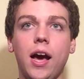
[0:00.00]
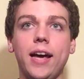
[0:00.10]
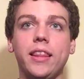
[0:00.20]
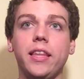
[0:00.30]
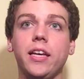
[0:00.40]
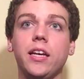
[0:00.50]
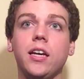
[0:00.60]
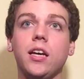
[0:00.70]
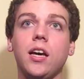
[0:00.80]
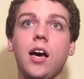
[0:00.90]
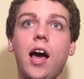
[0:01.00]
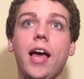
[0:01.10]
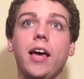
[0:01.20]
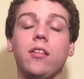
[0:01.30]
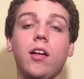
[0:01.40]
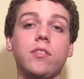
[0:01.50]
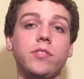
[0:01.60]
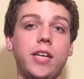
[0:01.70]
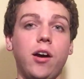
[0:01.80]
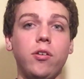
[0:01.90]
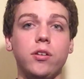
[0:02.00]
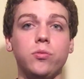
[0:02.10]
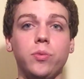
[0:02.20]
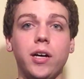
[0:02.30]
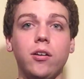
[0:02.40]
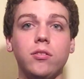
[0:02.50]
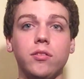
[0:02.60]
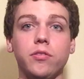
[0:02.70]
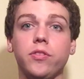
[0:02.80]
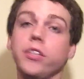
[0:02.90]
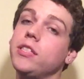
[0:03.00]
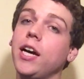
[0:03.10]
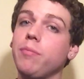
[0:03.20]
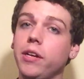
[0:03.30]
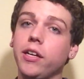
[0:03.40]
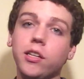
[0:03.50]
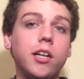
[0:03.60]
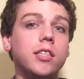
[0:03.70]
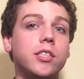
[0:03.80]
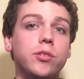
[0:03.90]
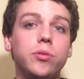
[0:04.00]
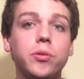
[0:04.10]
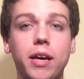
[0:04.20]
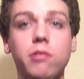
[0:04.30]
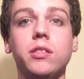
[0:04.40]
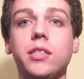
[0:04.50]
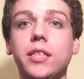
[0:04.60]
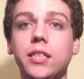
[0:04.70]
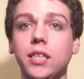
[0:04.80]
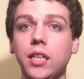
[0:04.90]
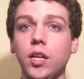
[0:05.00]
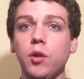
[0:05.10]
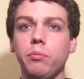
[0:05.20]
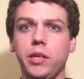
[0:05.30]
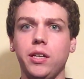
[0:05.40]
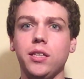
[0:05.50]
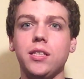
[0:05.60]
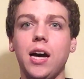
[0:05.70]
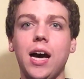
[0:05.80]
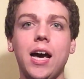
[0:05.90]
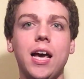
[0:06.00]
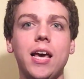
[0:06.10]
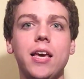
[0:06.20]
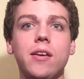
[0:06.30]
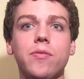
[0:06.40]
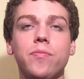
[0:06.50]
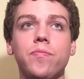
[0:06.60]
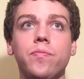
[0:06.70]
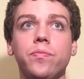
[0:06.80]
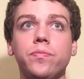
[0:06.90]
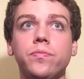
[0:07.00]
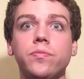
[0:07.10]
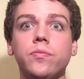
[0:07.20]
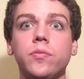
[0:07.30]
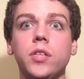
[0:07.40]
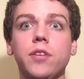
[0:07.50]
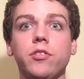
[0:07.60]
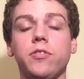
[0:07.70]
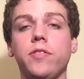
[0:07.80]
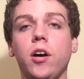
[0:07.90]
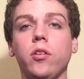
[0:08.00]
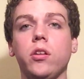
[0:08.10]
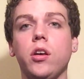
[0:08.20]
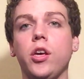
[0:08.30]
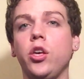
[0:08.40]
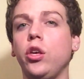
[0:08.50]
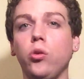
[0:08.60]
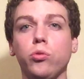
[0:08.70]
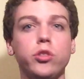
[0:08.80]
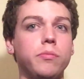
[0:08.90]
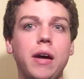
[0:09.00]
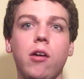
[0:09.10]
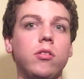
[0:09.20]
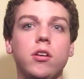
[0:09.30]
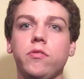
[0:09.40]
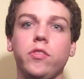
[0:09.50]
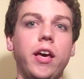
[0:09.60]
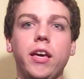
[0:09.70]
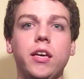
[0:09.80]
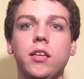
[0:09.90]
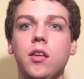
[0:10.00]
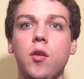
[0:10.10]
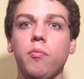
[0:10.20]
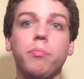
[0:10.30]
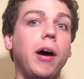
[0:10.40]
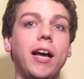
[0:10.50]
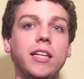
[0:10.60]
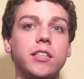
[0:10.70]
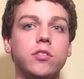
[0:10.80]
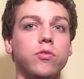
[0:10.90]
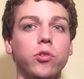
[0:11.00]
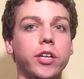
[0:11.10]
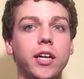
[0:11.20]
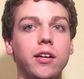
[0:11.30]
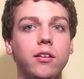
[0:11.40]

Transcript: think I had a lot of doubt as well the first time that I'd gone to counseling, because I never felt a huge amount of, like, body dysphoria.